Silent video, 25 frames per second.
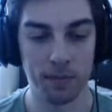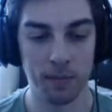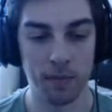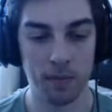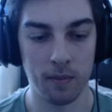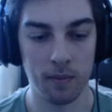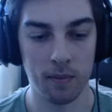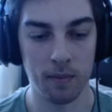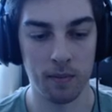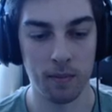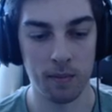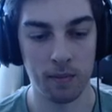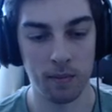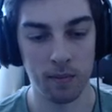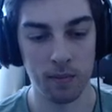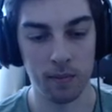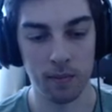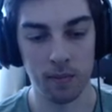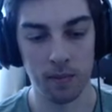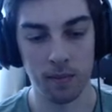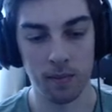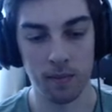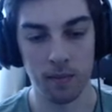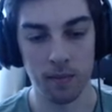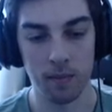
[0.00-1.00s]

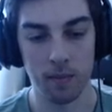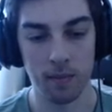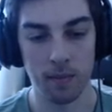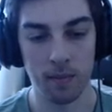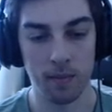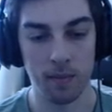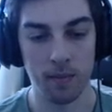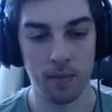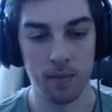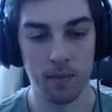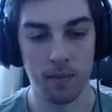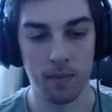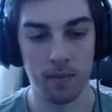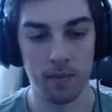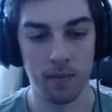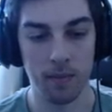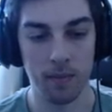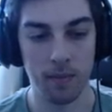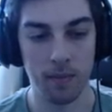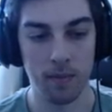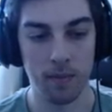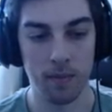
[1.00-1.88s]
(silence)